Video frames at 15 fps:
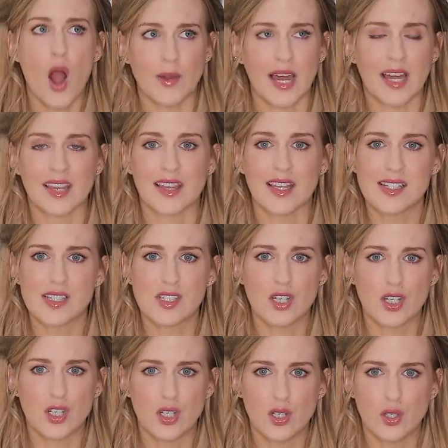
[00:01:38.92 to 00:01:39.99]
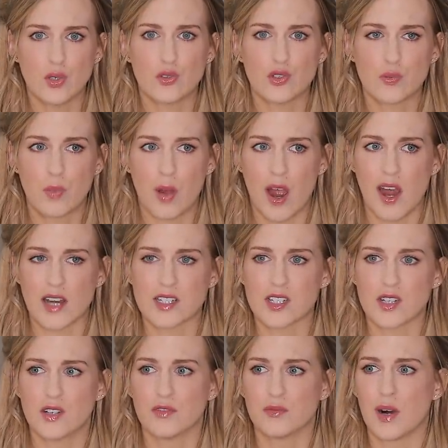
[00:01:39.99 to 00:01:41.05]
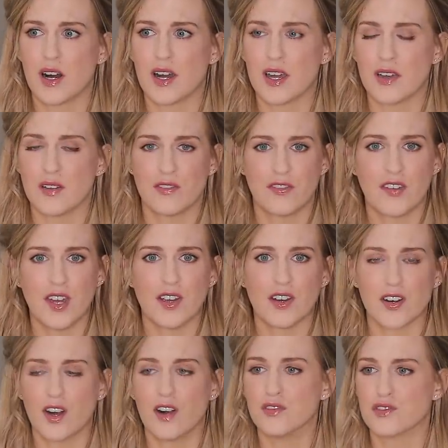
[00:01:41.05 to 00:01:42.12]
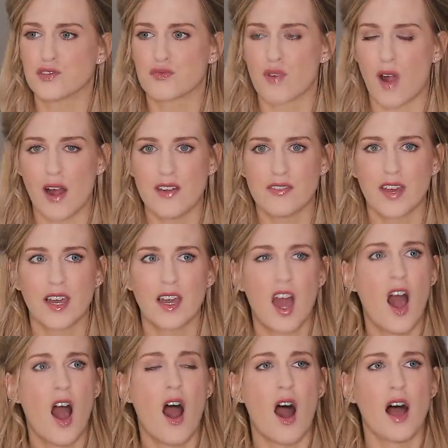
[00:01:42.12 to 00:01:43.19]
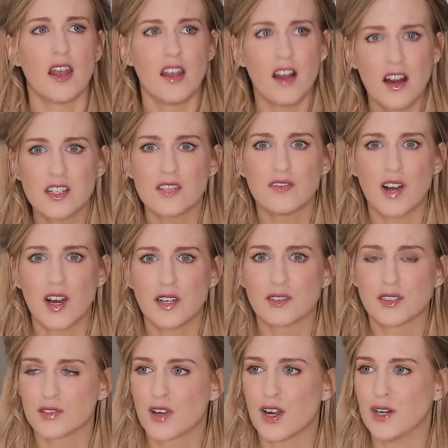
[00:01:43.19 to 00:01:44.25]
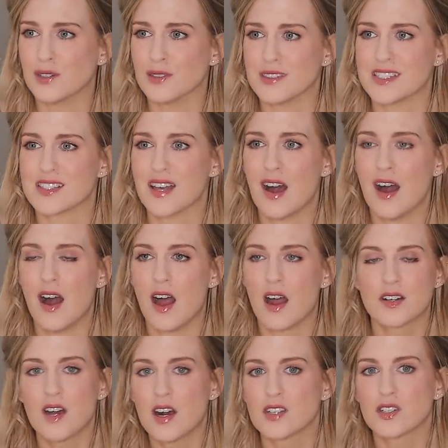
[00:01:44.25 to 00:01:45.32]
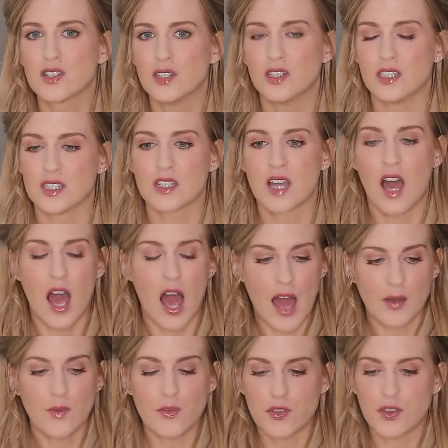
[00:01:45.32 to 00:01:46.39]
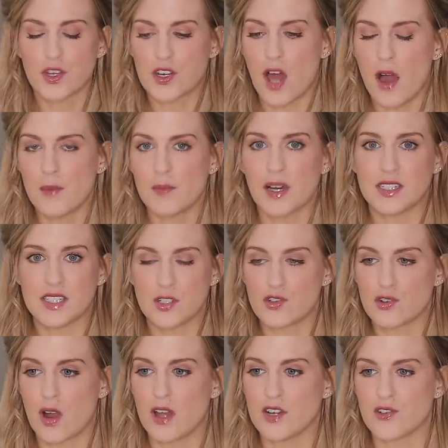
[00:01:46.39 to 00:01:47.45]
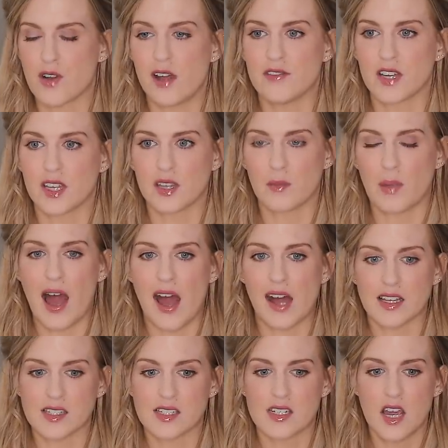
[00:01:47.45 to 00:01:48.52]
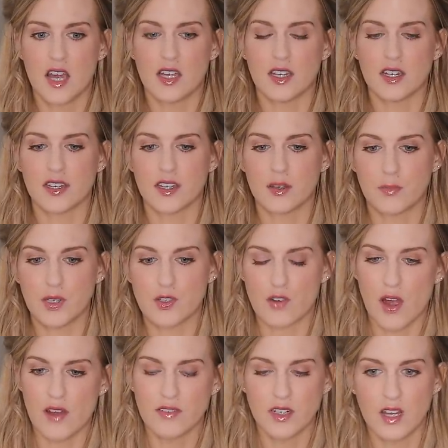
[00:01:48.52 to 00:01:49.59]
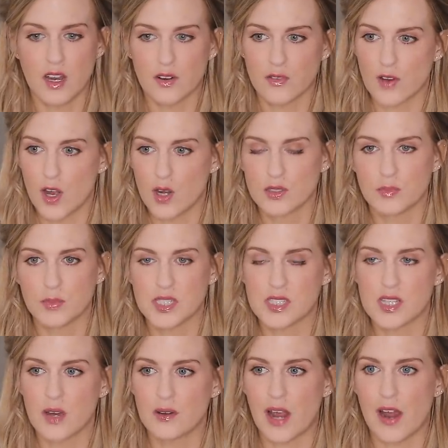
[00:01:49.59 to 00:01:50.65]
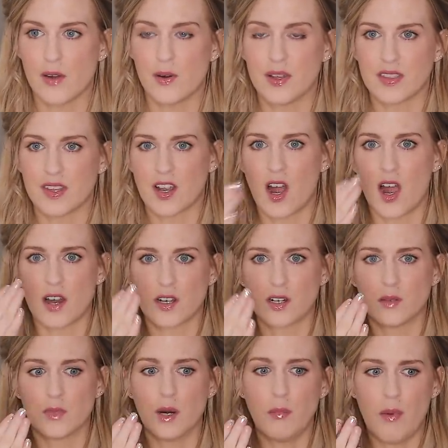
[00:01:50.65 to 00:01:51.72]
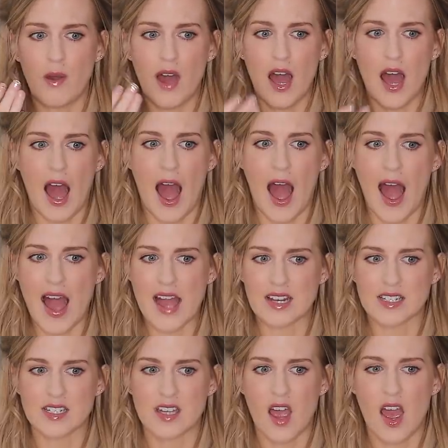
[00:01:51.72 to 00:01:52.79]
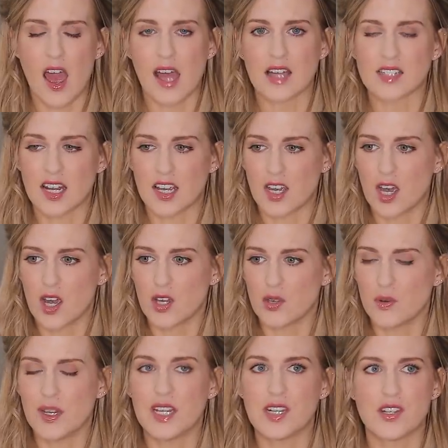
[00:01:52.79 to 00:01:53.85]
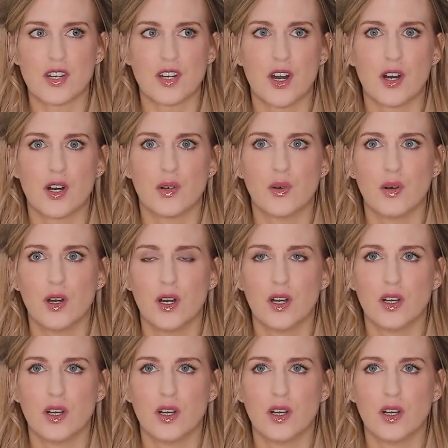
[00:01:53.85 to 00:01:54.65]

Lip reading: Okay, this is a huge part of my fear of driving. A lot of Irish roads are not good. And the time I did try driving in the past, you'd be driving along a road, it'd be so narrow, and then a car would come up, and it's like you need to know